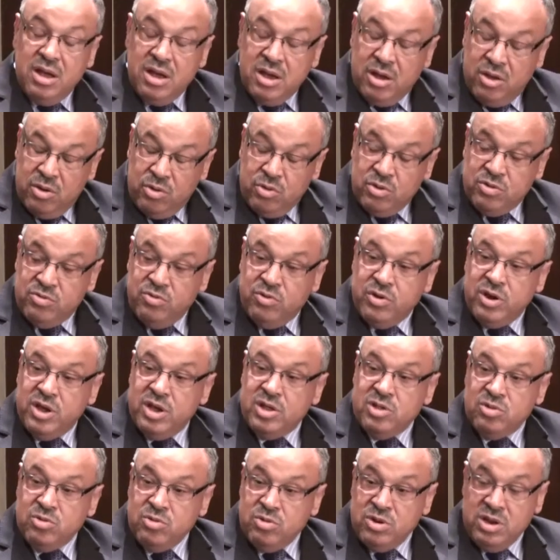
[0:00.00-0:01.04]
growth for
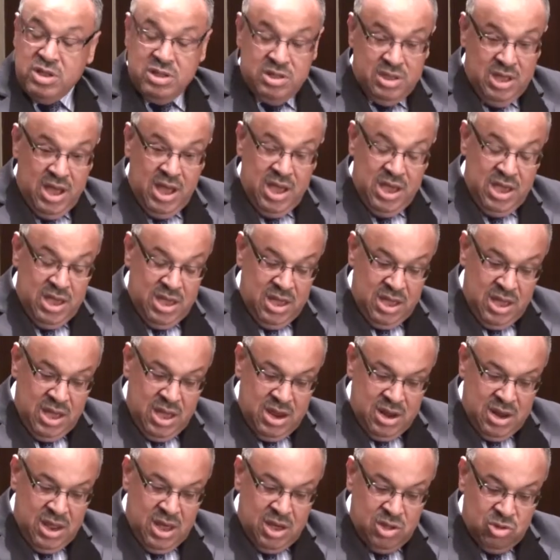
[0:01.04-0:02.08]
insurance, I
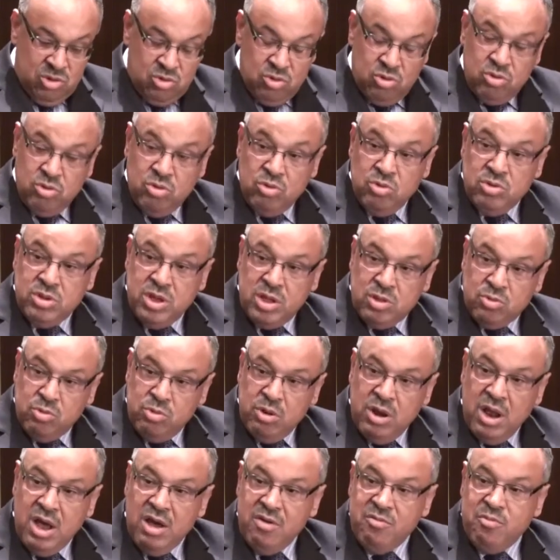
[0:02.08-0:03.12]
can assure you that
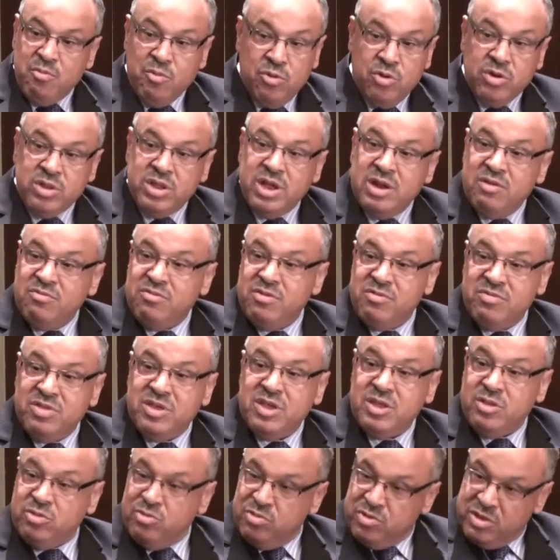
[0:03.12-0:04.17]
we'll have more than
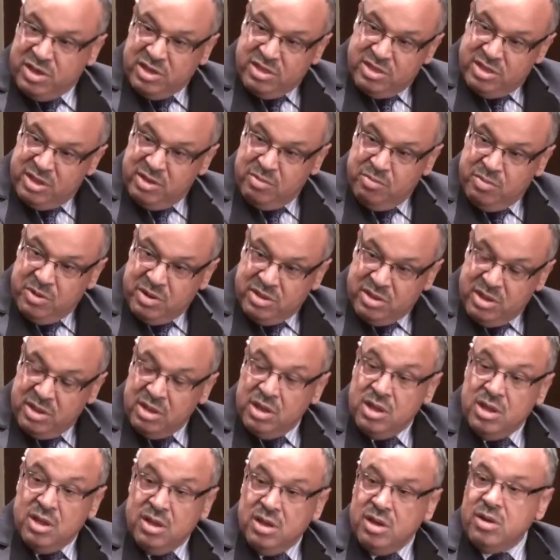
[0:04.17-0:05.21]
15 to 16%
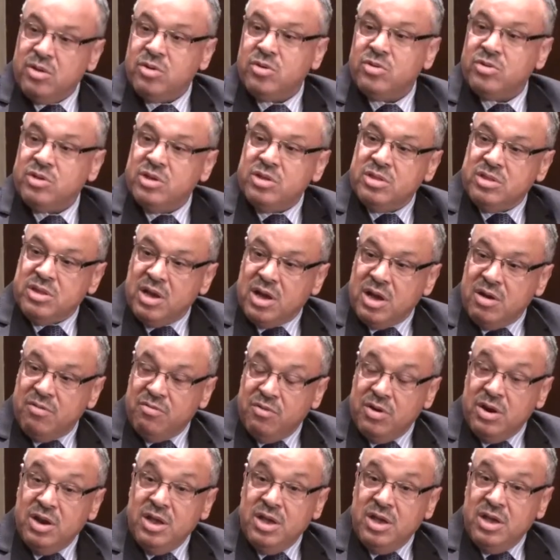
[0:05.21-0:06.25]
growth in
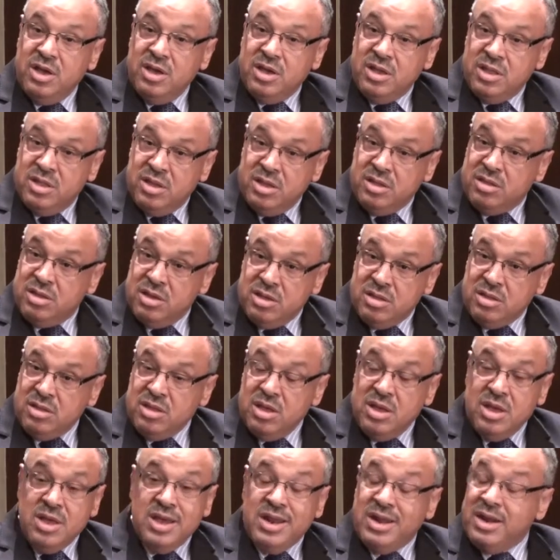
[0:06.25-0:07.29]
Takaful. This is
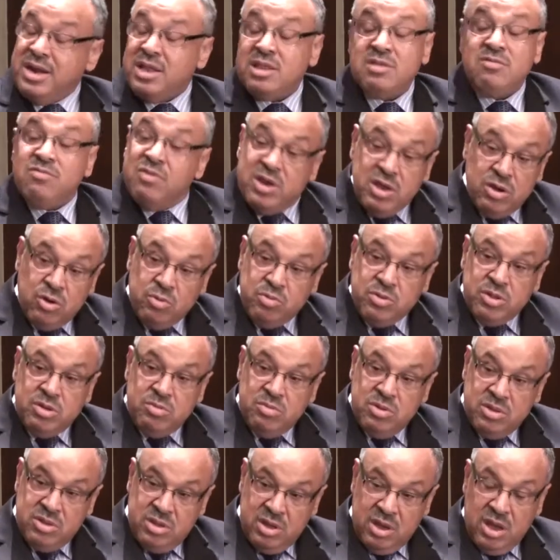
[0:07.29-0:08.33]
not very
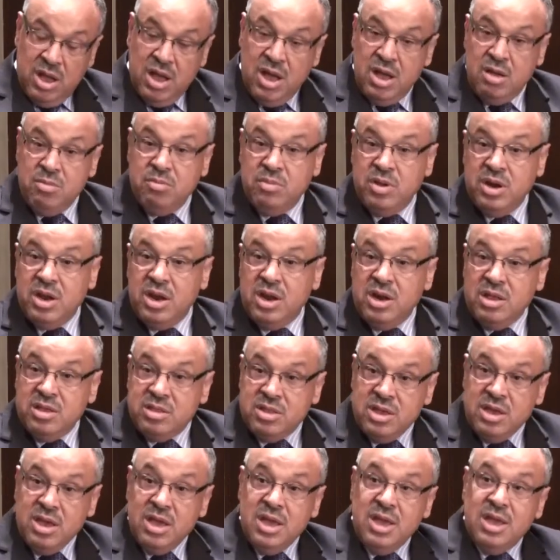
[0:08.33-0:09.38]
optimistic. I'm
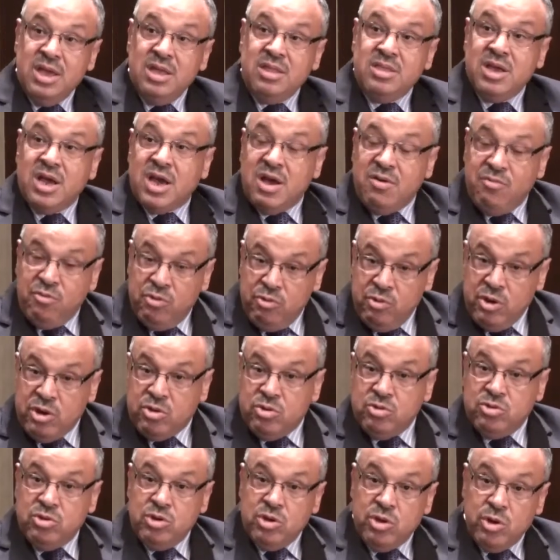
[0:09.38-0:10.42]
realistic. Takaful will
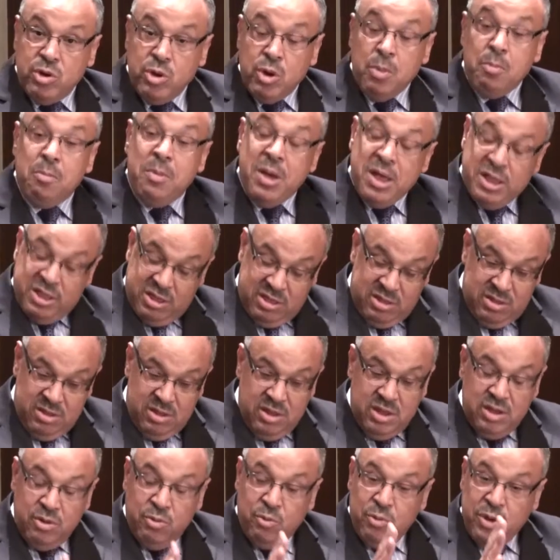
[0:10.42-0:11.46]
continue growing, but
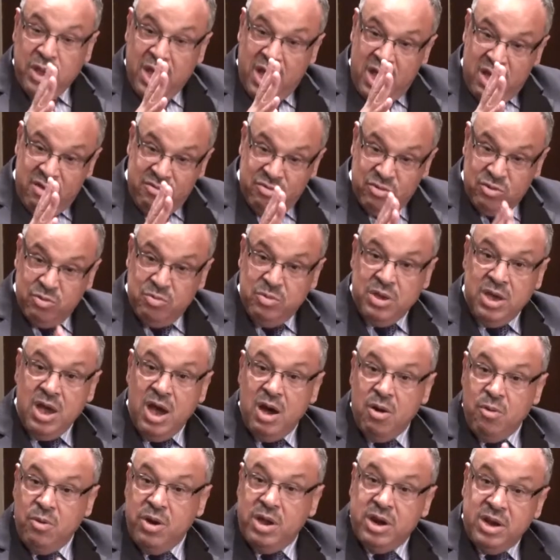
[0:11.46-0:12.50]
we have to be
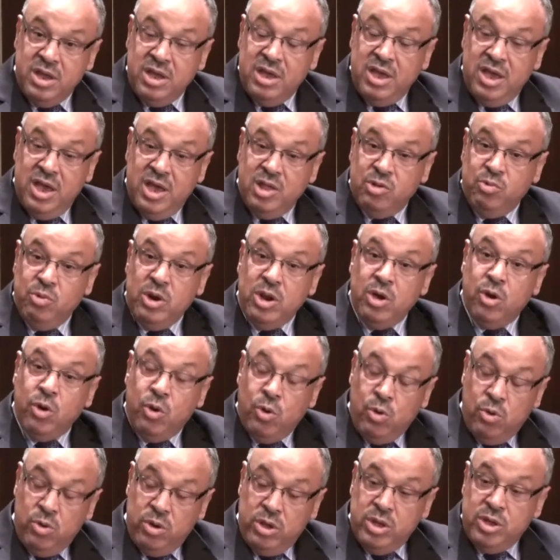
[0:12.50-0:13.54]
aware. It will
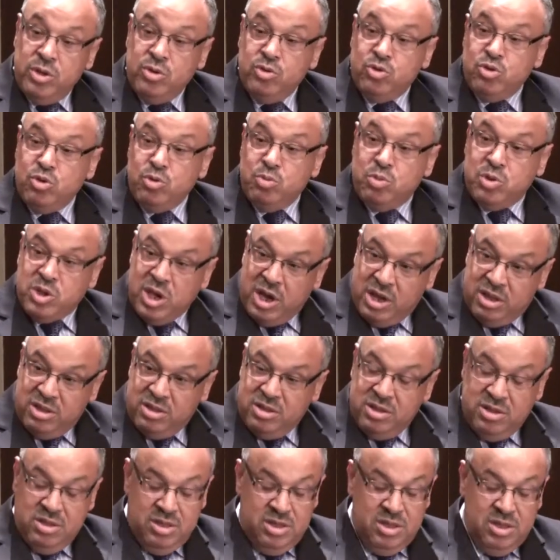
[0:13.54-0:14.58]
grow
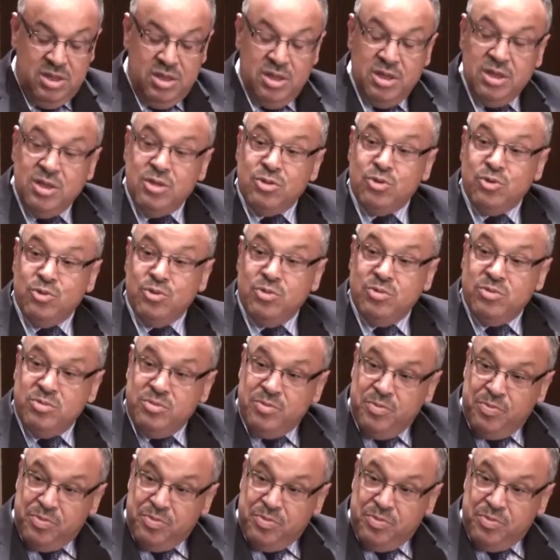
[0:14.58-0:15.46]
subject to